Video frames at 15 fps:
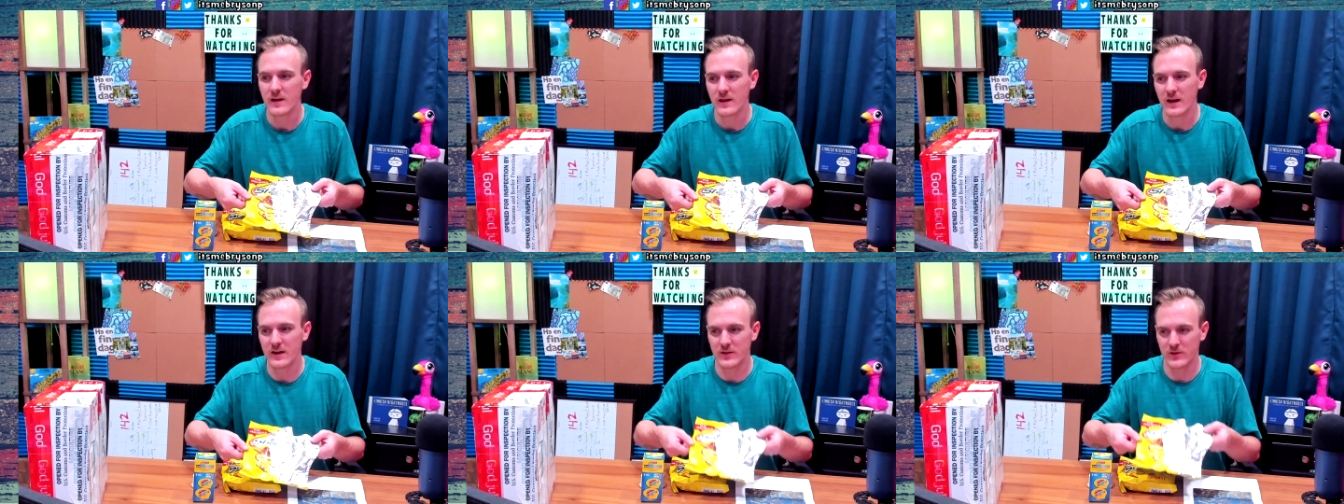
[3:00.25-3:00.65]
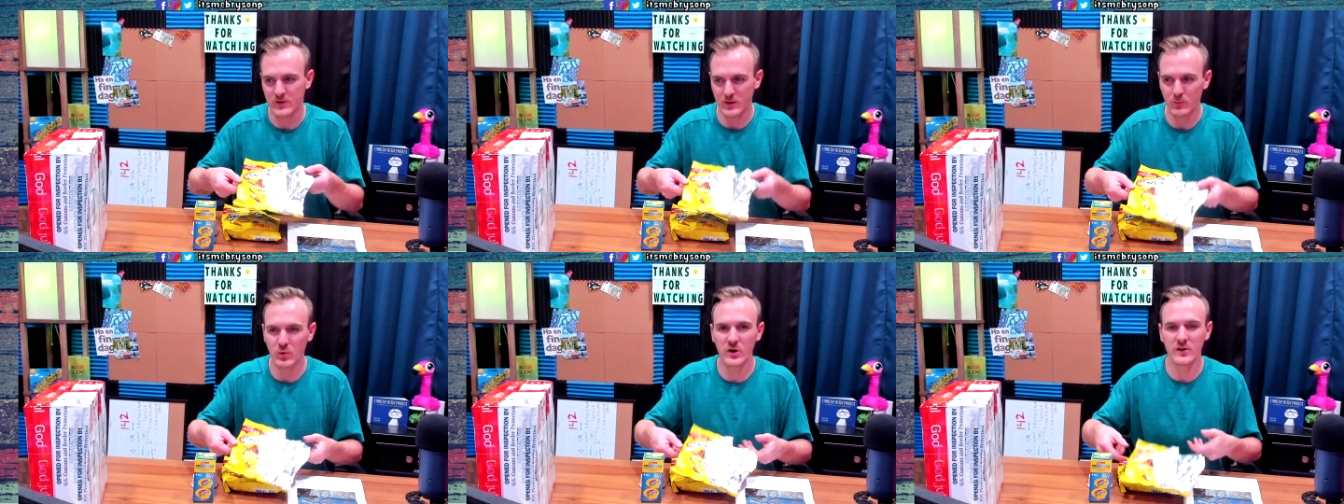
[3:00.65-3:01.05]
It's
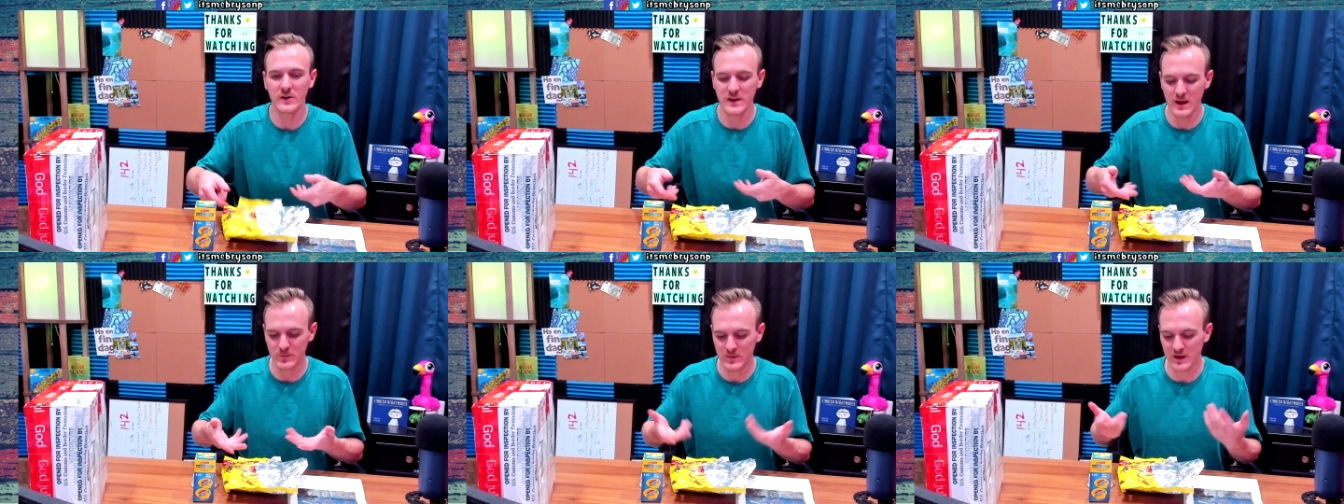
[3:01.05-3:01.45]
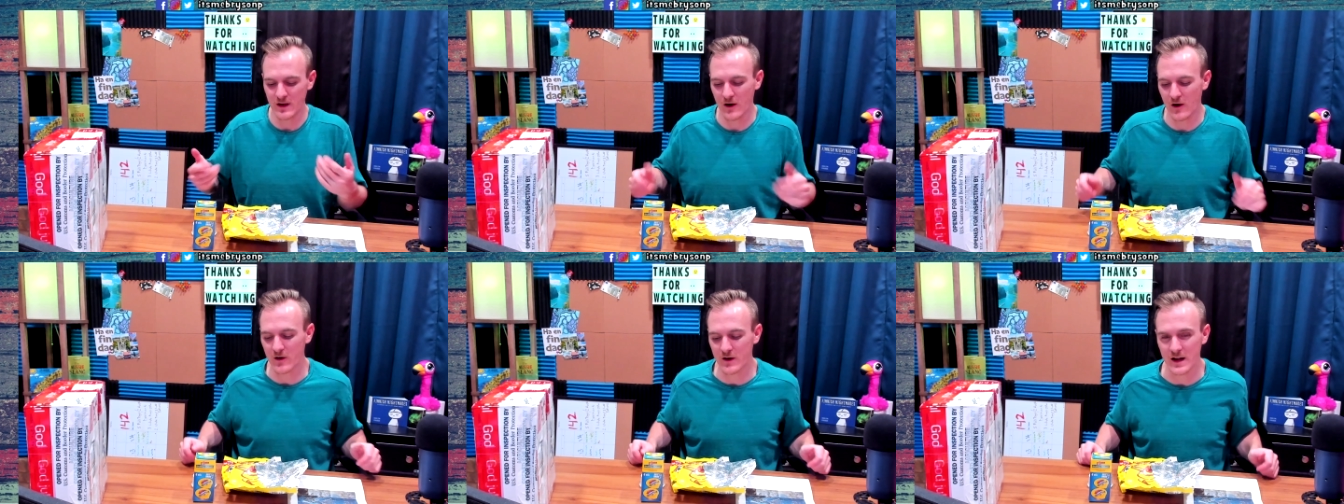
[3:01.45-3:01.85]
completely empty.
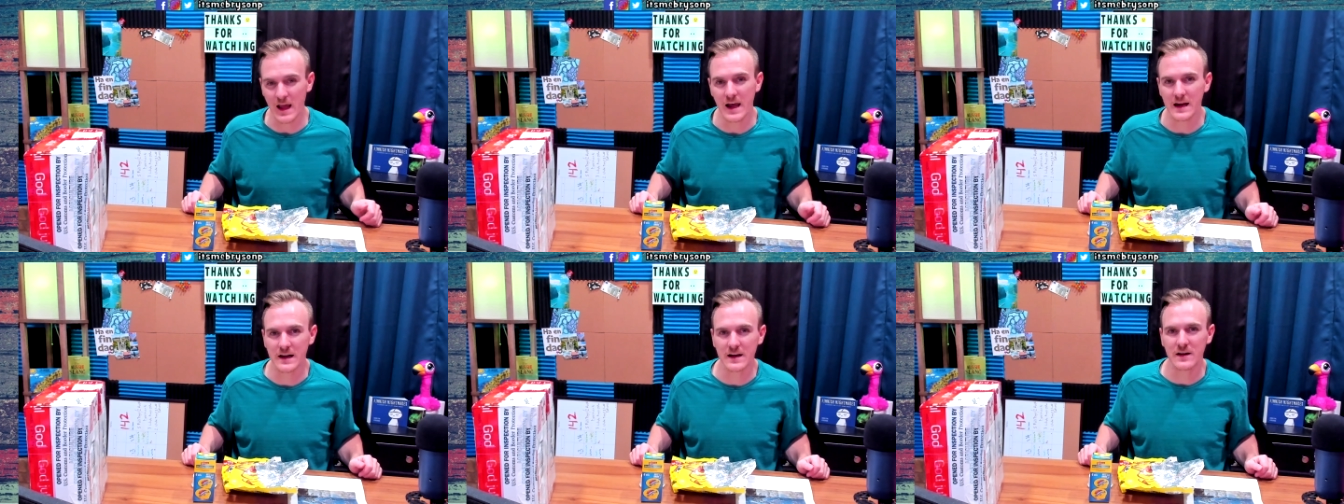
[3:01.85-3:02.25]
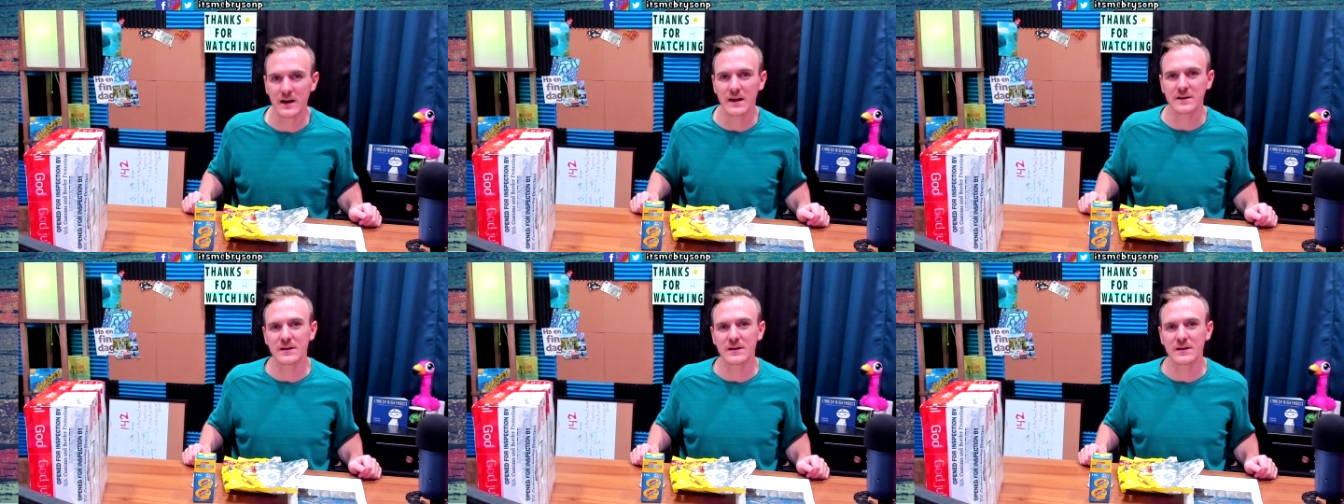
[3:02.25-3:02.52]
I already ate it. I